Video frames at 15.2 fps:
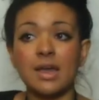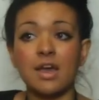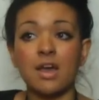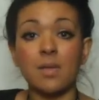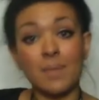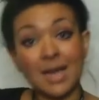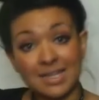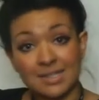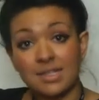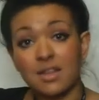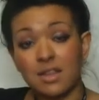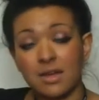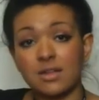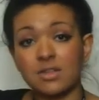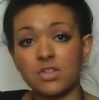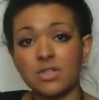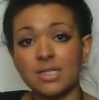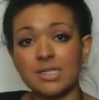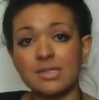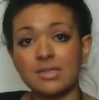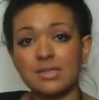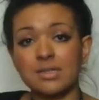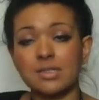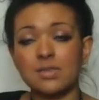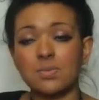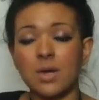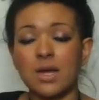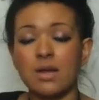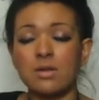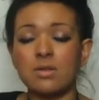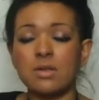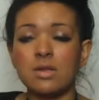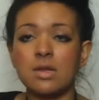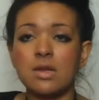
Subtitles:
and other countries as well.